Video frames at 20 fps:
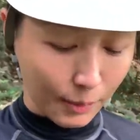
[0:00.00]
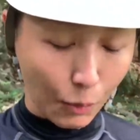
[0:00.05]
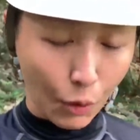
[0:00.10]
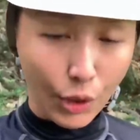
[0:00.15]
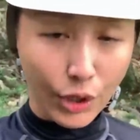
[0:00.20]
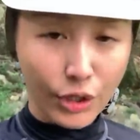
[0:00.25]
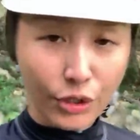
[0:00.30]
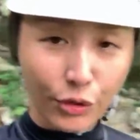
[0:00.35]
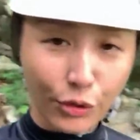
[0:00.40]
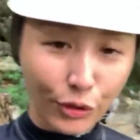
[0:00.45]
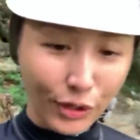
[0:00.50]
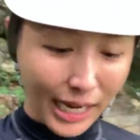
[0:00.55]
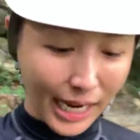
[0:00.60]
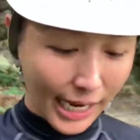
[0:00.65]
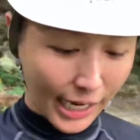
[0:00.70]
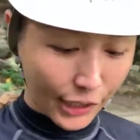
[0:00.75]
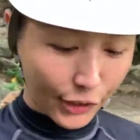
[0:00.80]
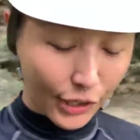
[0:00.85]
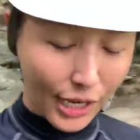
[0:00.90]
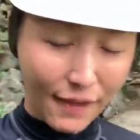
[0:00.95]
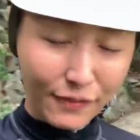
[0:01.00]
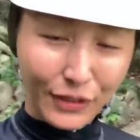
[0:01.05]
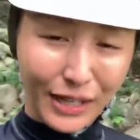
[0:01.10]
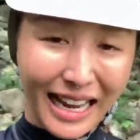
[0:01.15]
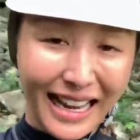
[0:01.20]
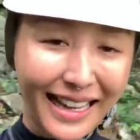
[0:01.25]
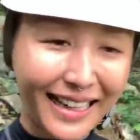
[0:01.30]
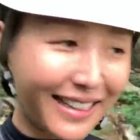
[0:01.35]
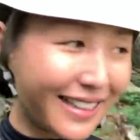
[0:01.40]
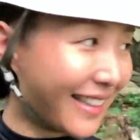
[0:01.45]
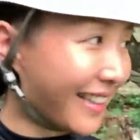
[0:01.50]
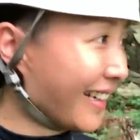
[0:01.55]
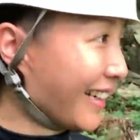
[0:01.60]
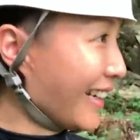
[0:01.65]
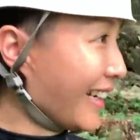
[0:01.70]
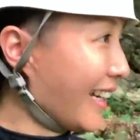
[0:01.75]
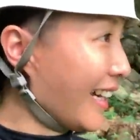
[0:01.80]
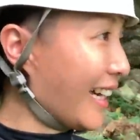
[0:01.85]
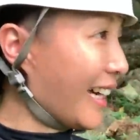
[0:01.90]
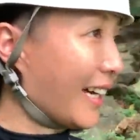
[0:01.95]
more you do, the higher you have to hike.
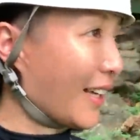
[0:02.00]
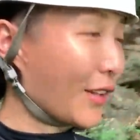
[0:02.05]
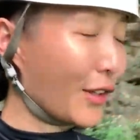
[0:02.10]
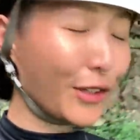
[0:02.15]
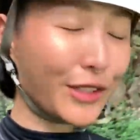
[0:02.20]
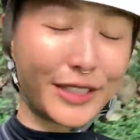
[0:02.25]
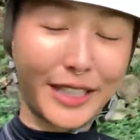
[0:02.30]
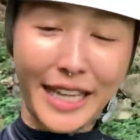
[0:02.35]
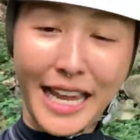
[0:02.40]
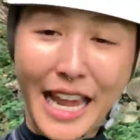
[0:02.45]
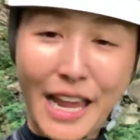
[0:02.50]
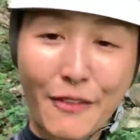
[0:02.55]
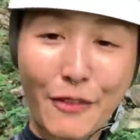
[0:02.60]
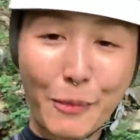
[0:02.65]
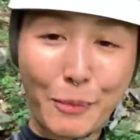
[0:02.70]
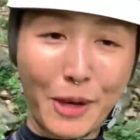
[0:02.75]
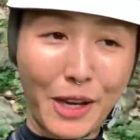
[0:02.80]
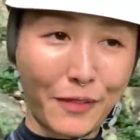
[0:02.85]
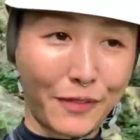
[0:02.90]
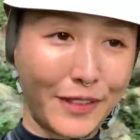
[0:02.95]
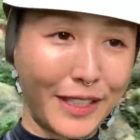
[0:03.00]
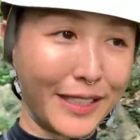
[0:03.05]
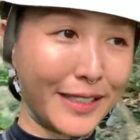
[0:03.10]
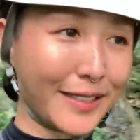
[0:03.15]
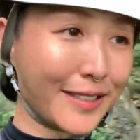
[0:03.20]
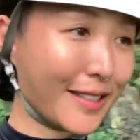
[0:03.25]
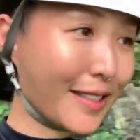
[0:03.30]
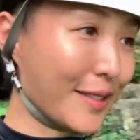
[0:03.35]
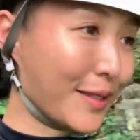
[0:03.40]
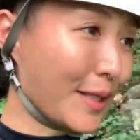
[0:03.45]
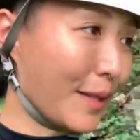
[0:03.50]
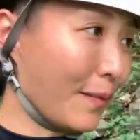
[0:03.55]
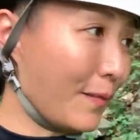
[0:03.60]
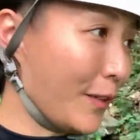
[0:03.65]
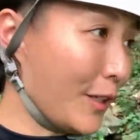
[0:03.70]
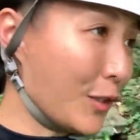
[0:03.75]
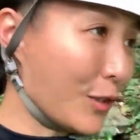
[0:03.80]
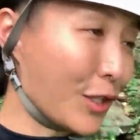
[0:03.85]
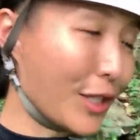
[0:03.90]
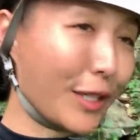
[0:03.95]
There's a cave above this zip
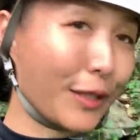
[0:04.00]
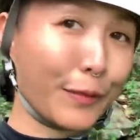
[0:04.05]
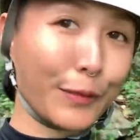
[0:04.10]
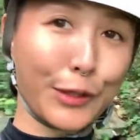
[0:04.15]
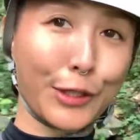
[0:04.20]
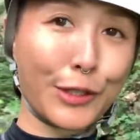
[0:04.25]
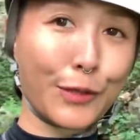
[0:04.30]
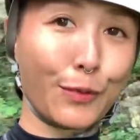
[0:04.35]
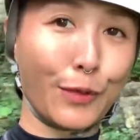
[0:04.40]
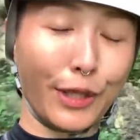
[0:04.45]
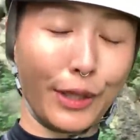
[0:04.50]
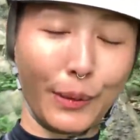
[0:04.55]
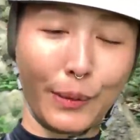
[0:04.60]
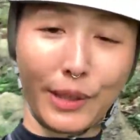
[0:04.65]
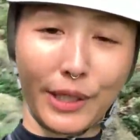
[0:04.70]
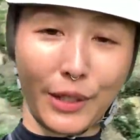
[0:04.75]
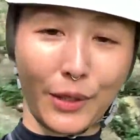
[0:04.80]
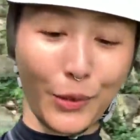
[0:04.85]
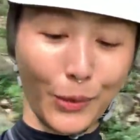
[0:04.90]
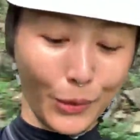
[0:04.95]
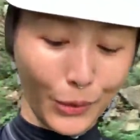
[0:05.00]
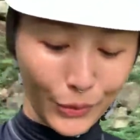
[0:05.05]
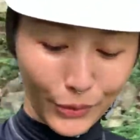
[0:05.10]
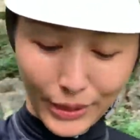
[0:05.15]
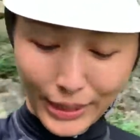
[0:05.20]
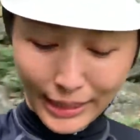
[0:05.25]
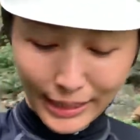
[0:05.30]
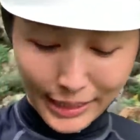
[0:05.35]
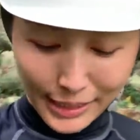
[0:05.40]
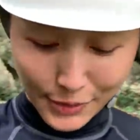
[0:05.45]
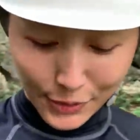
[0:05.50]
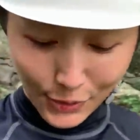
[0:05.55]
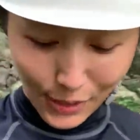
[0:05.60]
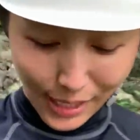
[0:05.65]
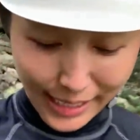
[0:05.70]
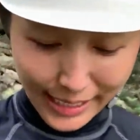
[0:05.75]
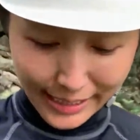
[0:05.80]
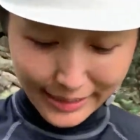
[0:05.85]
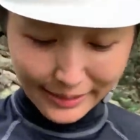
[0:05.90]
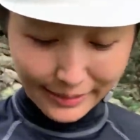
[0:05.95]
PG, which is really, really cool. So
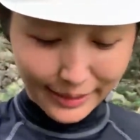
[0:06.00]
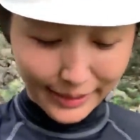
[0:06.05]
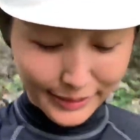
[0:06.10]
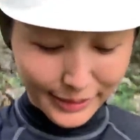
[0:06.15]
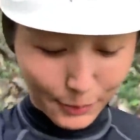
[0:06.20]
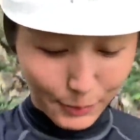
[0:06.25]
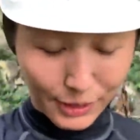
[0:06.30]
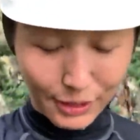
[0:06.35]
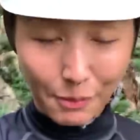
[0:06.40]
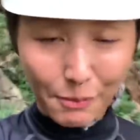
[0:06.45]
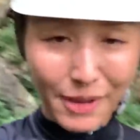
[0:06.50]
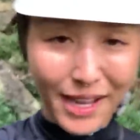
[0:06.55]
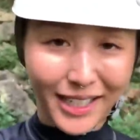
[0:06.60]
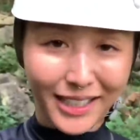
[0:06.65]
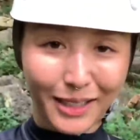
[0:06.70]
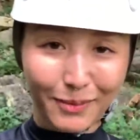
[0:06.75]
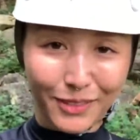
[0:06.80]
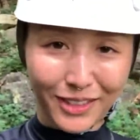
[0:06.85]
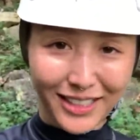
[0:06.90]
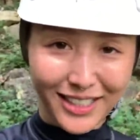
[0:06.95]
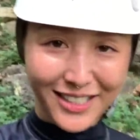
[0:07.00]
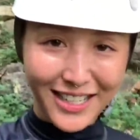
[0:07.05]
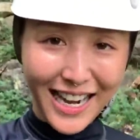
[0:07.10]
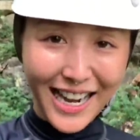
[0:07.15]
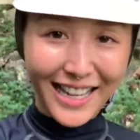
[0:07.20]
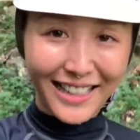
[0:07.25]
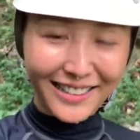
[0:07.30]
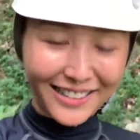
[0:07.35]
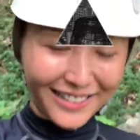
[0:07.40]
I guess the next time I come back, I'm gonna try it.